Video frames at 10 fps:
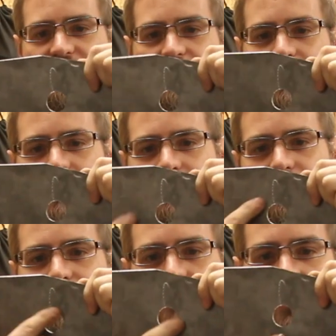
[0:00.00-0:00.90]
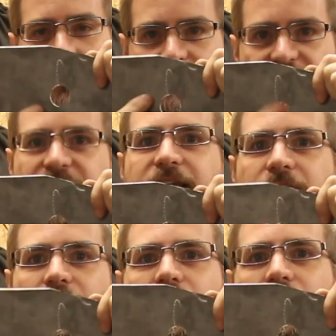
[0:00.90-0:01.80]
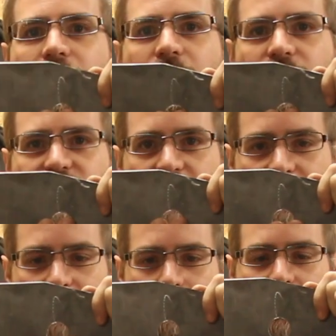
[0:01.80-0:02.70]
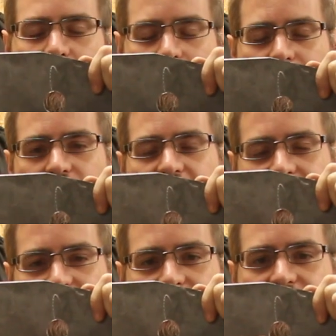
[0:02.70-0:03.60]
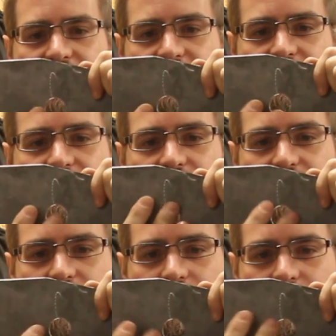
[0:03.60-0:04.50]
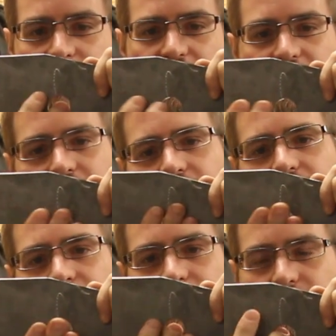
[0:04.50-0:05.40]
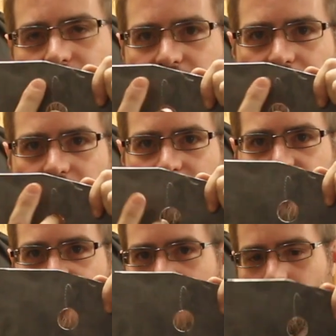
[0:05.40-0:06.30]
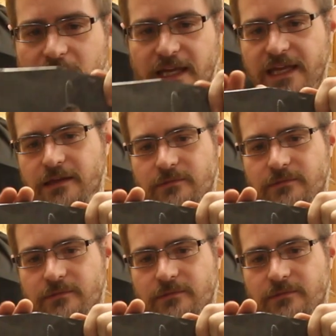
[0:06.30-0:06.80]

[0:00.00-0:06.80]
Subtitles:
a casting on the side of the block that needs to go through this hole here,